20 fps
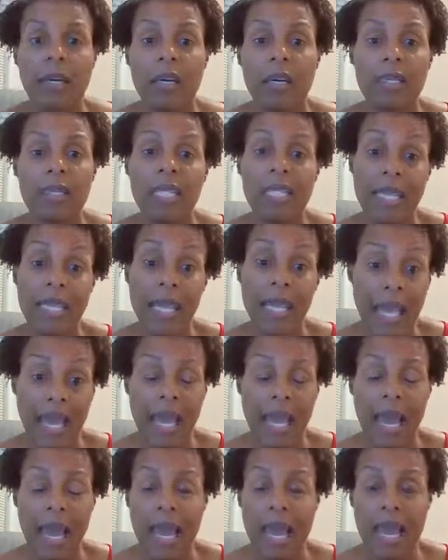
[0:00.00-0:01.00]

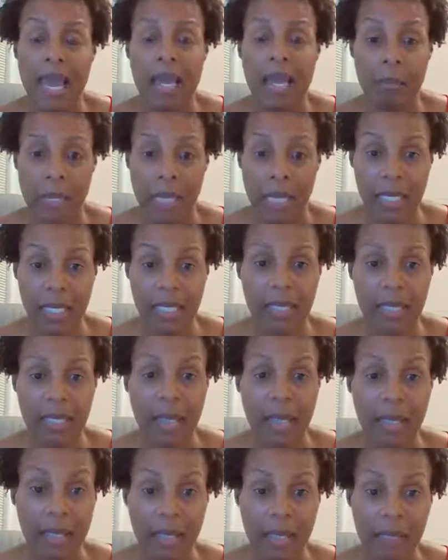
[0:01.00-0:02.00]
Today I had a big
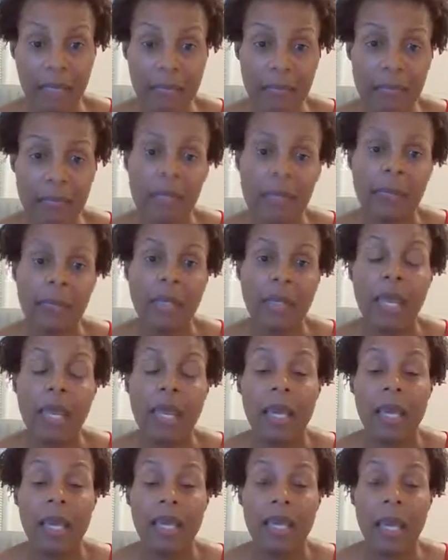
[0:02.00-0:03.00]
salad,
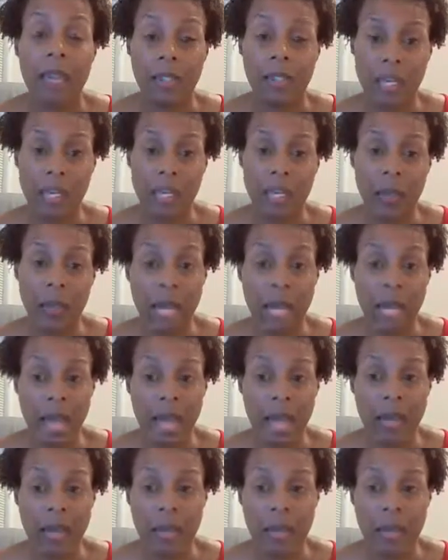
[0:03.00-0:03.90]
and I'll tell you what I had in